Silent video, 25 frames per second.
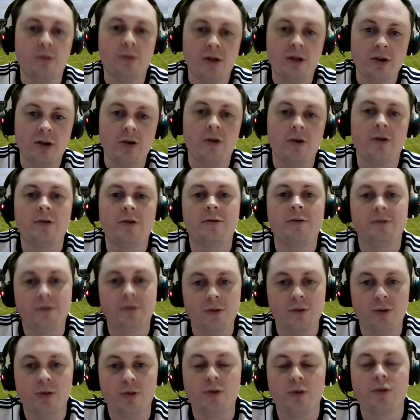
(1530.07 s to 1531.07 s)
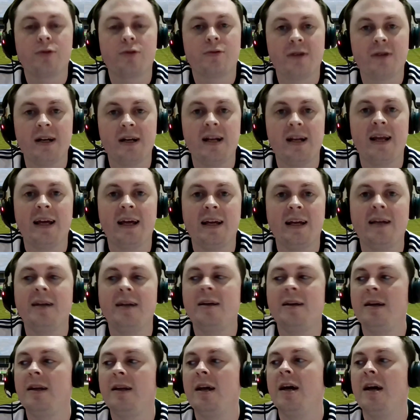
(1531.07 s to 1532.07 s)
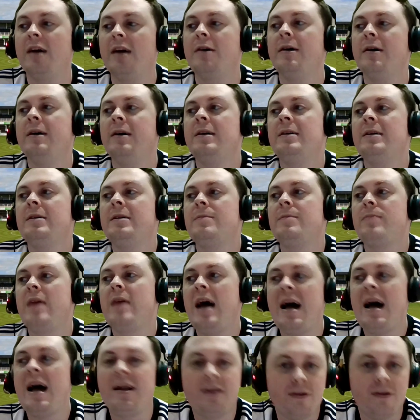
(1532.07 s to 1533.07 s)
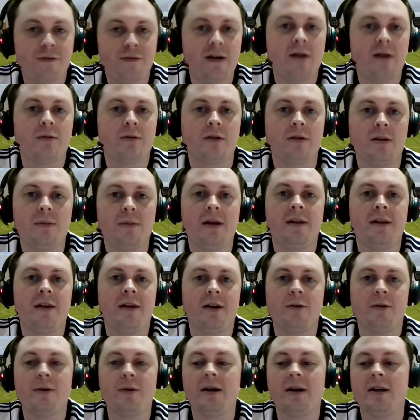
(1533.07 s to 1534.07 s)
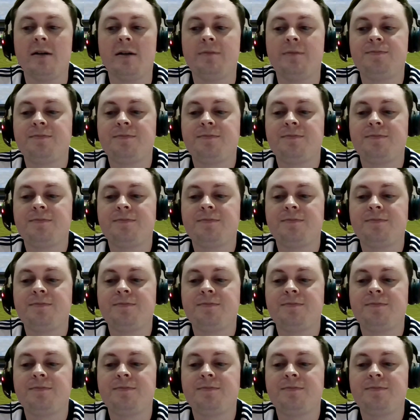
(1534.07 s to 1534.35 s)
We're not North really, and the fact we're in the middle of nowhere